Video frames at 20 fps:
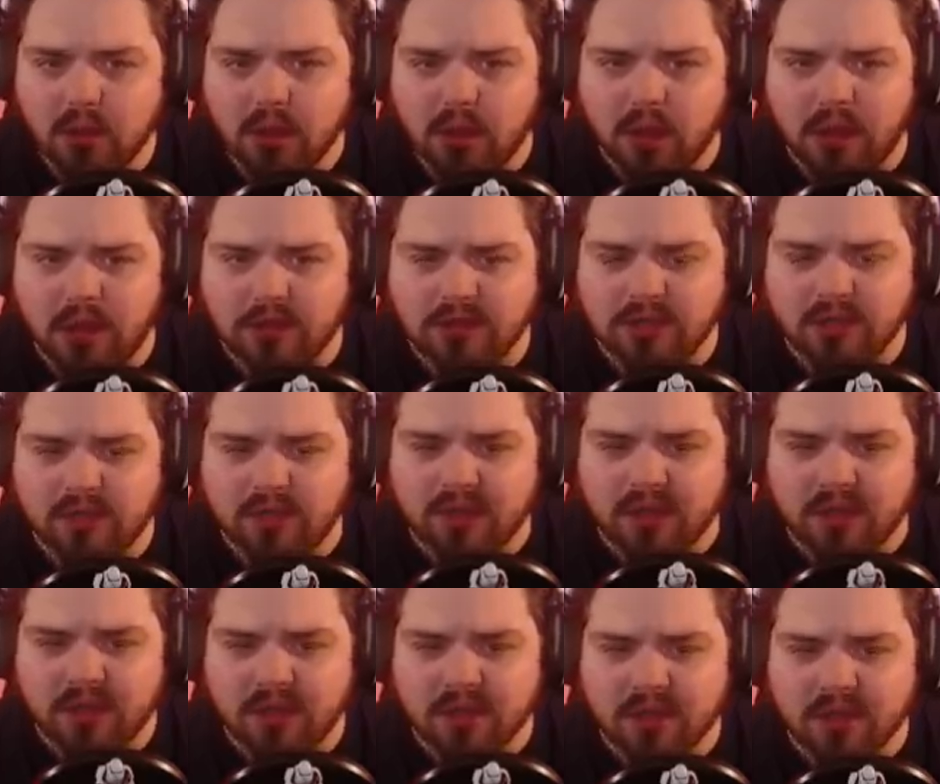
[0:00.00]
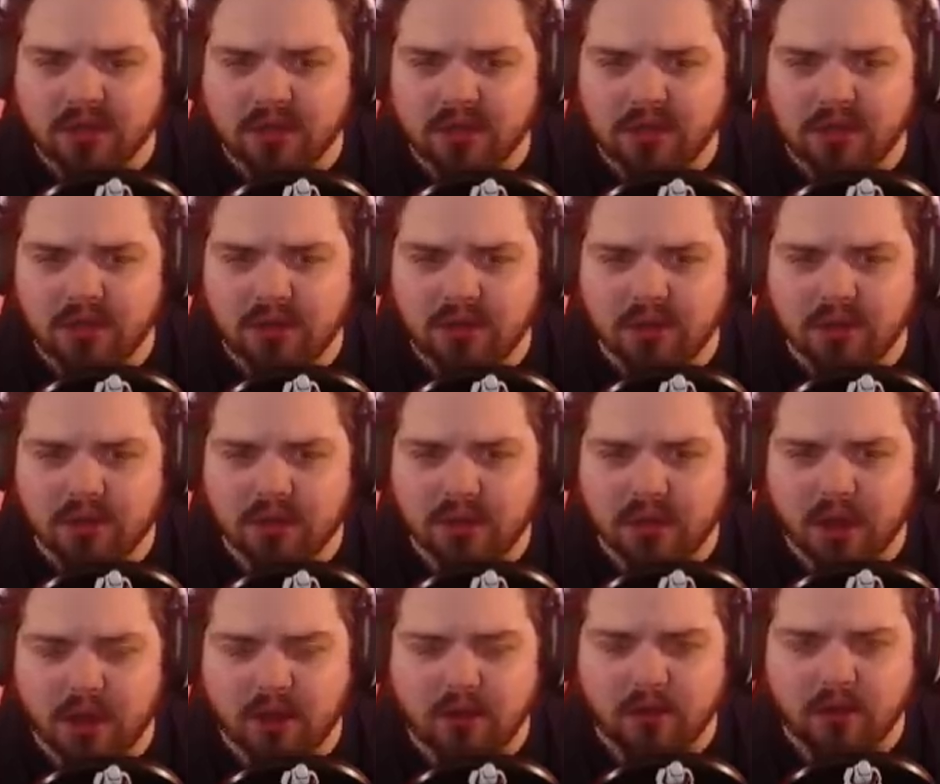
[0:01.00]
I hear something.
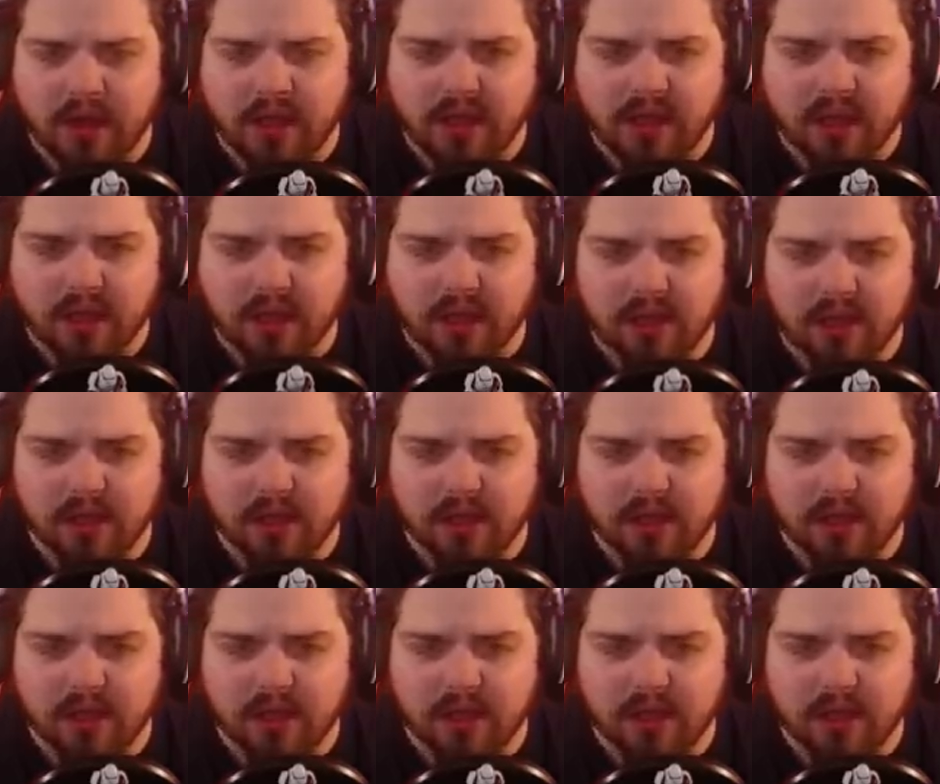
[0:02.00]
I don't like it.